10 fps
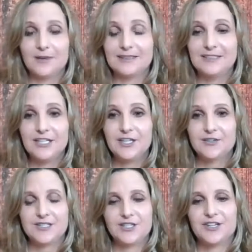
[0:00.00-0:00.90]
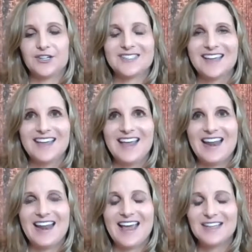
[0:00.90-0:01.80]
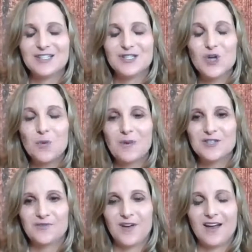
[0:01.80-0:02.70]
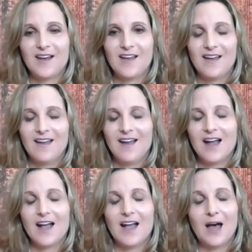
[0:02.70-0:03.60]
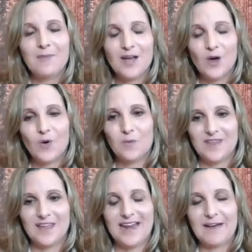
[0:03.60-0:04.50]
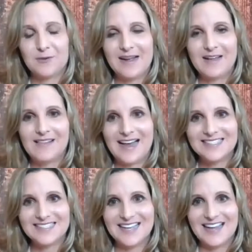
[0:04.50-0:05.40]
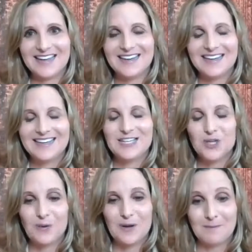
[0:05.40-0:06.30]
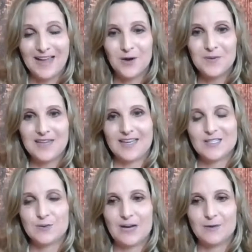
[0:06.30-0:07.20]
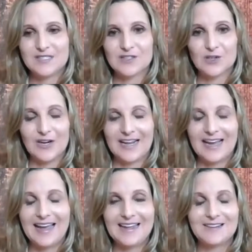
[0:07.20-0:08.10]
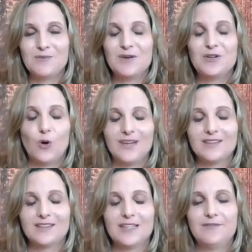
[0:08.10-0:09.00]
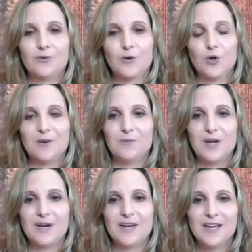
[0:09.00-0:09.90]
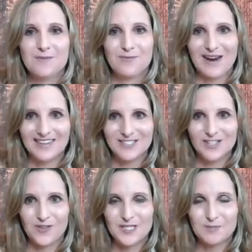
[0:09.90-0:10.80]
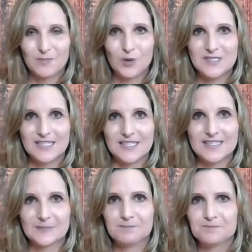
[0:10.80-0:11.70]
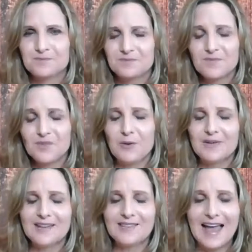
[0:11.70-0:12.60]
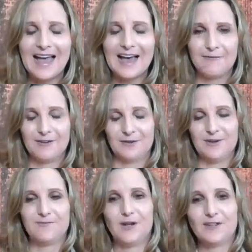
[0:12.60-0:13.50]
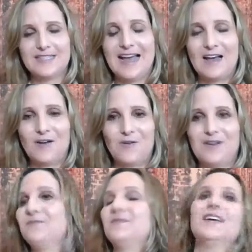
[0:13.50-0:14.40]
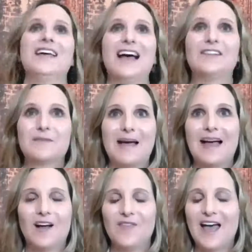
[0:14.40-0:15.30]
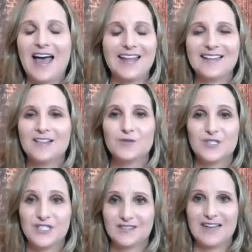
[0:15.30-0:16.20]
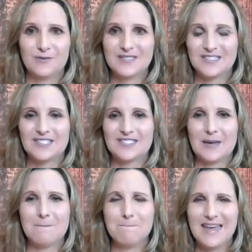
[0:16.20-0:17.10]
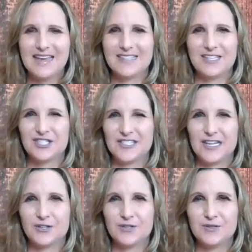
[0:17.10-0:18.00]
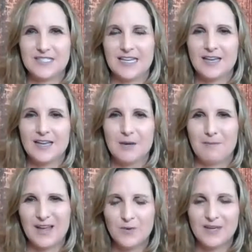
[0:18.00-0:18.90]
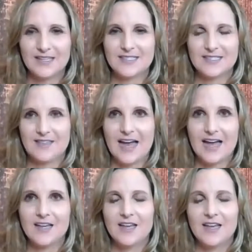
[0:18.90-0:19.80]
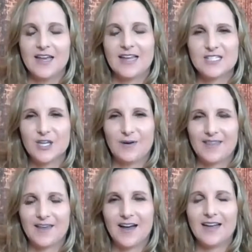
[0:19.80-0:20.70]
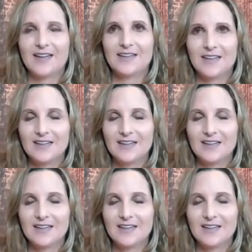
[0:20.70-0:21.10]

for years and years. And I had so much fun coming home then after my class and showing my own kids what I was learning. We'd go into the living room and we would practice all these poses, and we would laugh and we'd fall down. And I look back on that, and that was just amazing, just introducing my own kids to that. And so I thought,